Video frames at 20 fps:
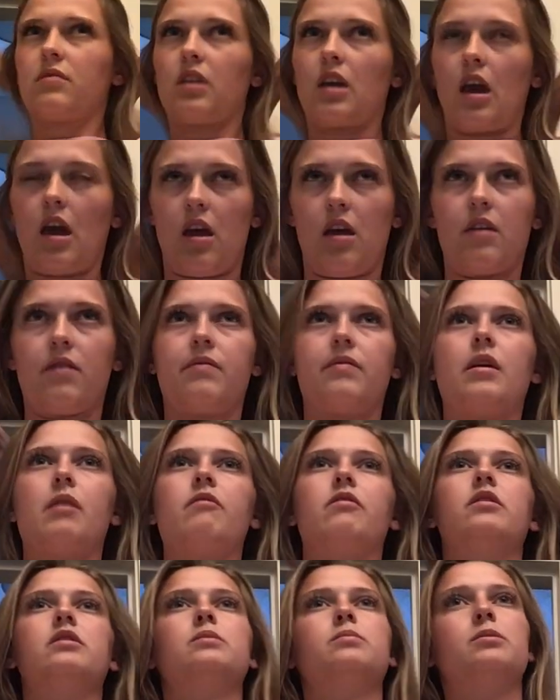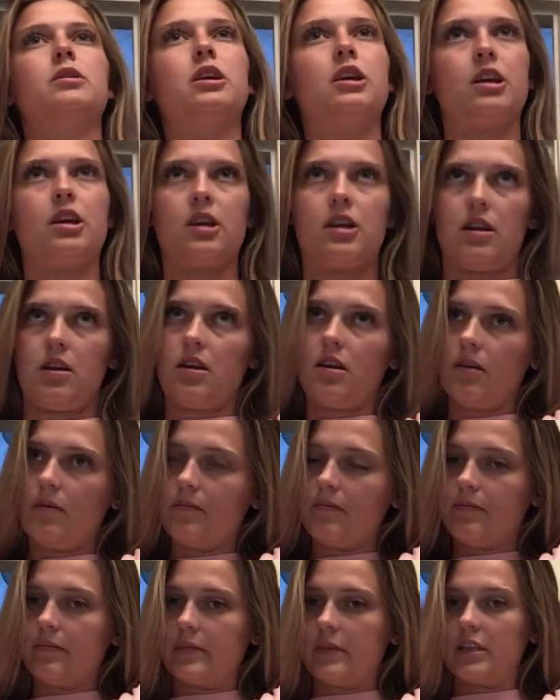Okay, that feels pretty good.
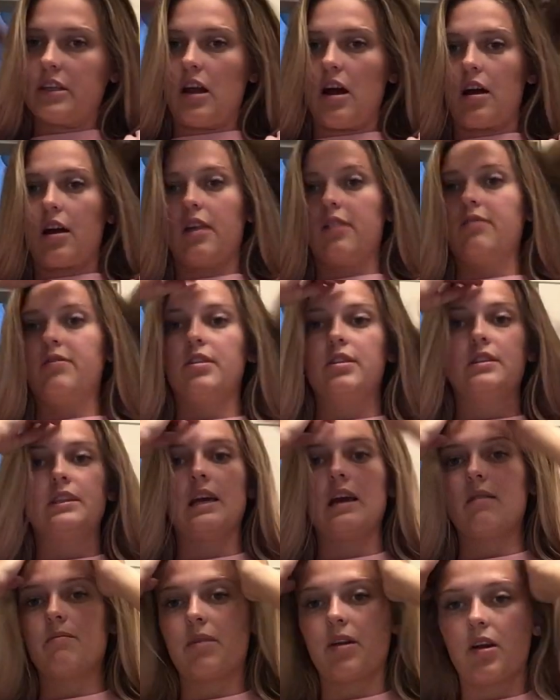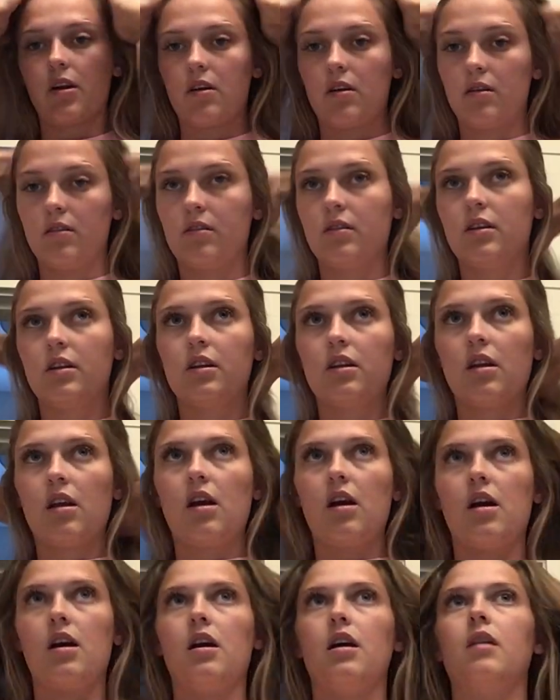It's not going to feel damp at all.
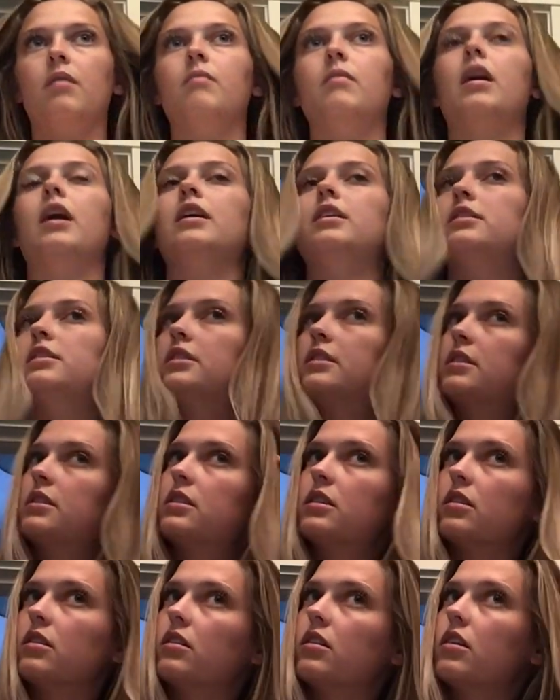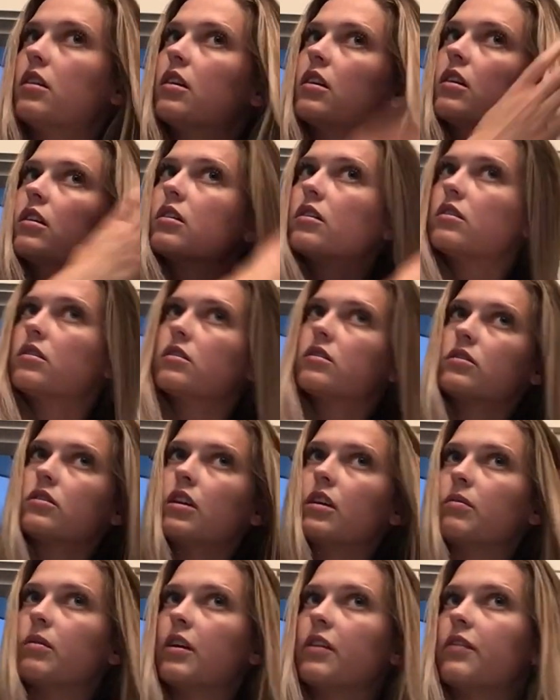I just
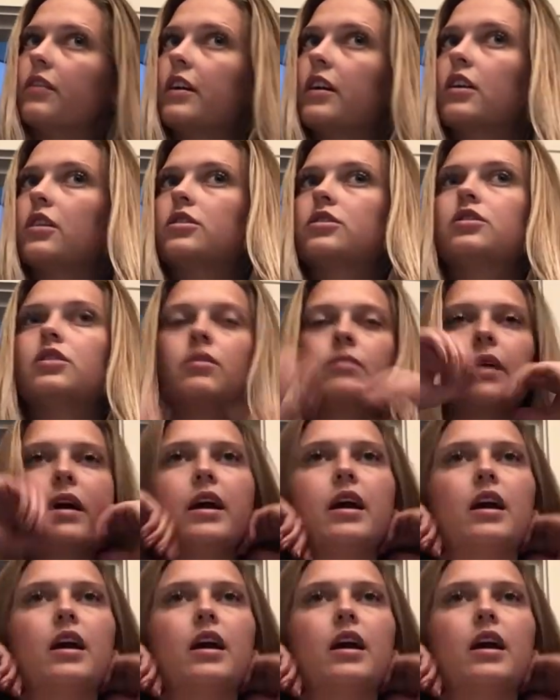run my fingers through my